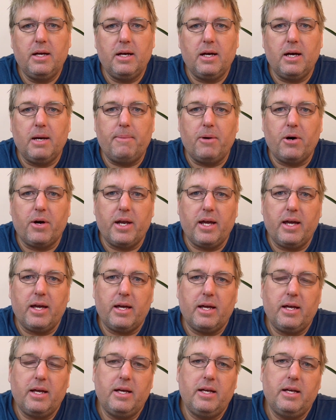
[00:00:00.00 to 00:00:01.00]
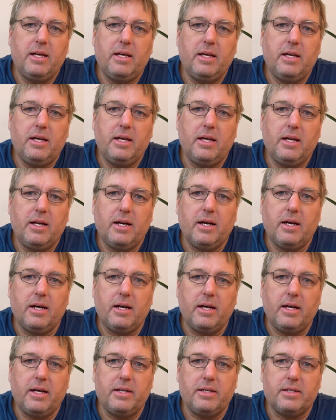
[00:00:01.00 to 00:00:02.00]
her body
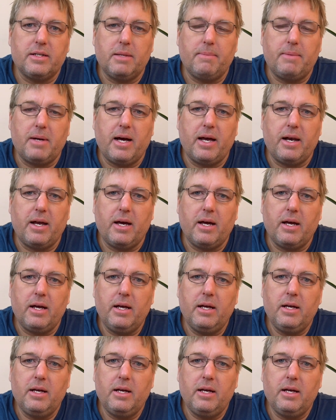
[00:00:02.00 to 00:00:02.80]
into the bladder.